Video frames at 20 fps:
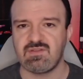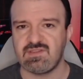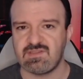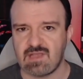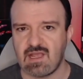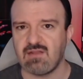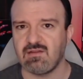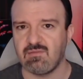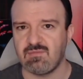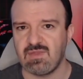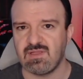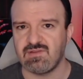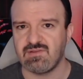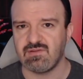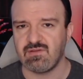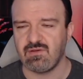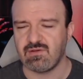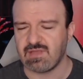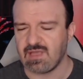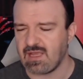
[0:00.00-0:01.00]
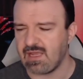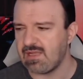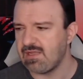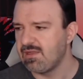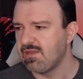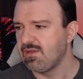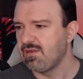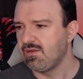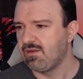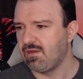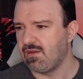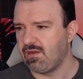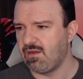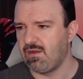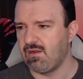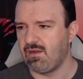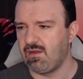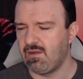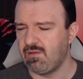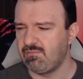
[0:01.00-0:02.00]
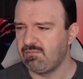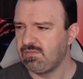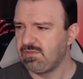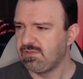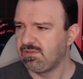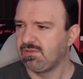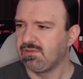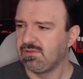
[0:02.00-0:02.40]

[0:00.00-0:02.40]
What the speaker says: You're just wasting everyone's fucking time.